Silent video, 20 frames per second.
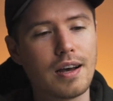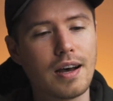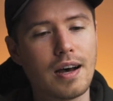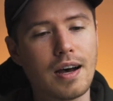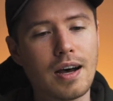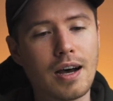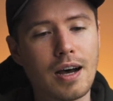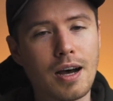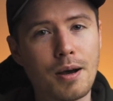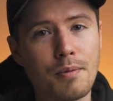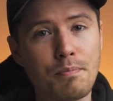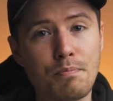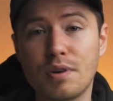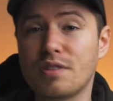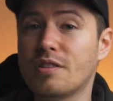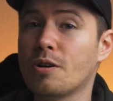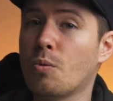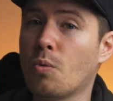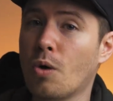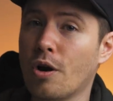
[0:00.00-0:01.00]
but
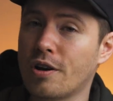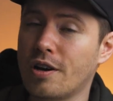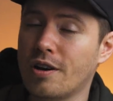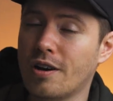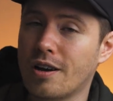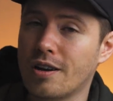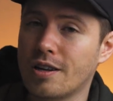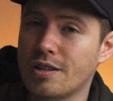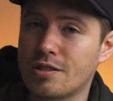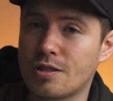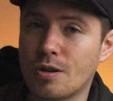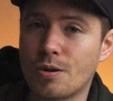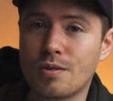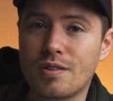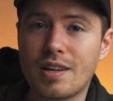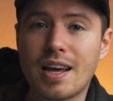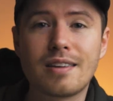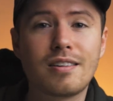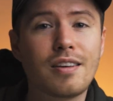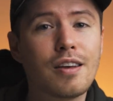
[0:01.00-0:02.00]
they're working on it, so
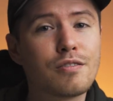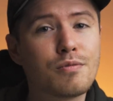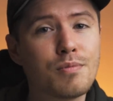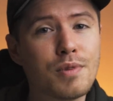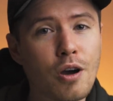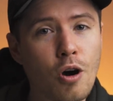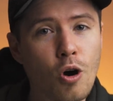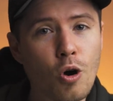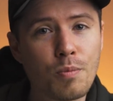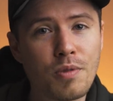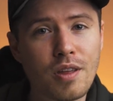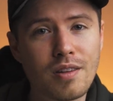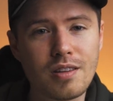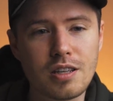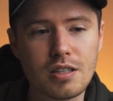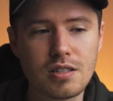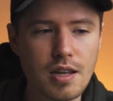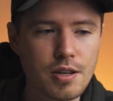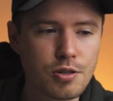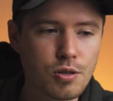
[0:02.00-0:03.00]
that gives me hope that
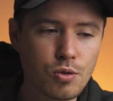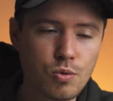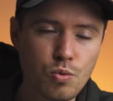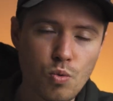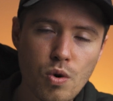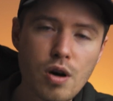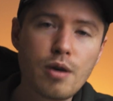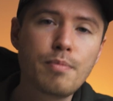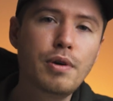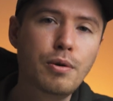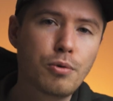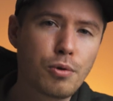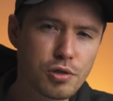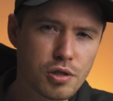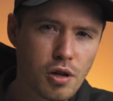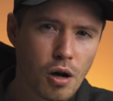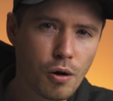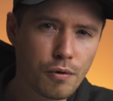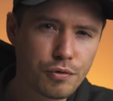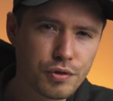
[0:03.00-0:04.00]
these issues will be
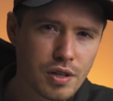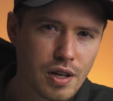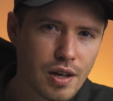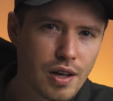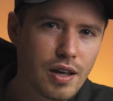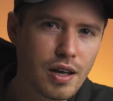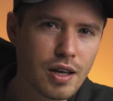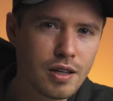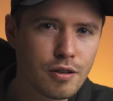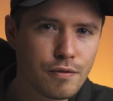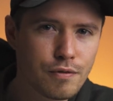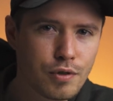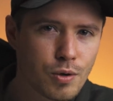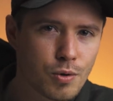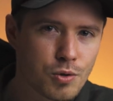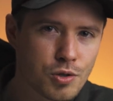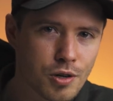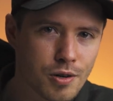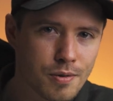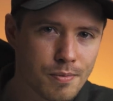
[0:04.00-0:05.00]
resolved in the
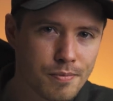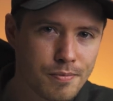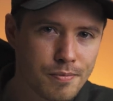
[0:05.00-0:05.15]
future.